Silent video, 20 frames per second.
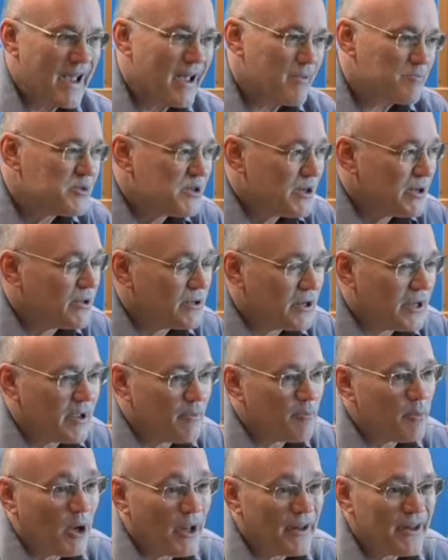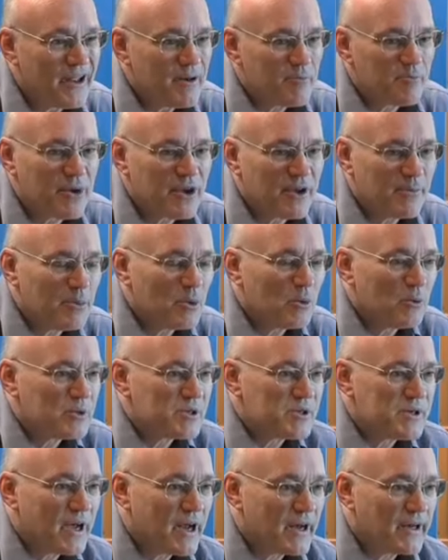Yeah, absolutely. And by then, people
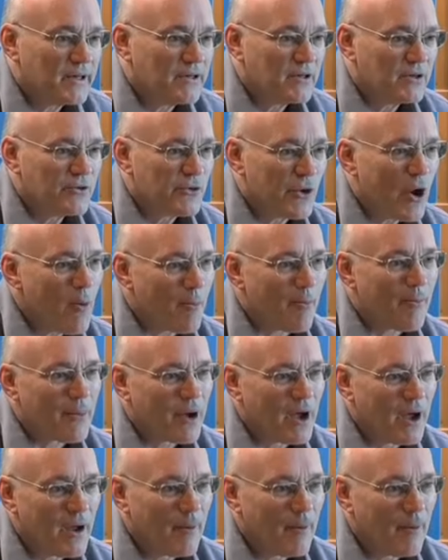were starting to drop.